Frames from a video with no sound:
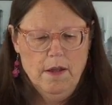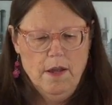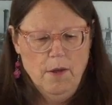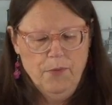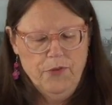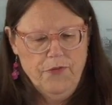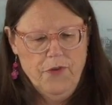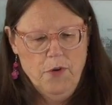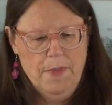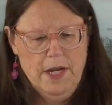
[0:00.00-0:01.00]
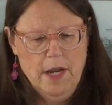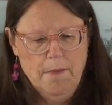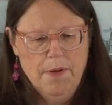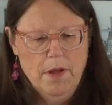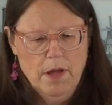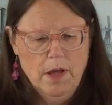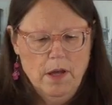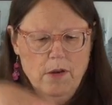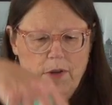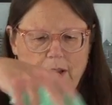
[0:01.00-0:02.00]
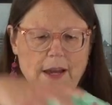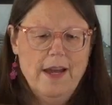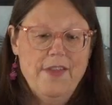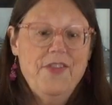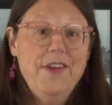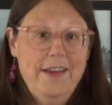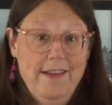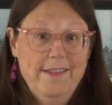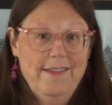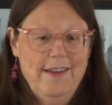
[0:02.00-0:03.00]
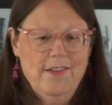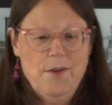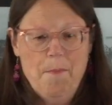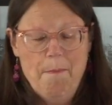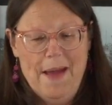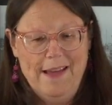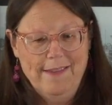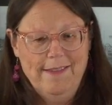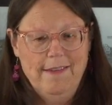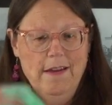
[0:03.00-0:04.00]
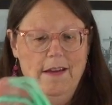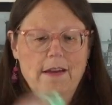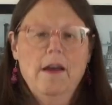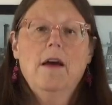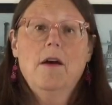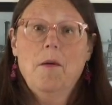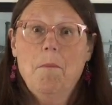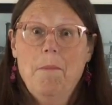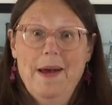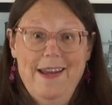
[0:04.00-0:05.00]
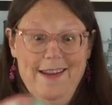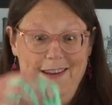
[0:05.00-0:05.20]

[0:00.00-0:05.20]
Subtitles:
helps firm it up. Okay, this is a mess, but it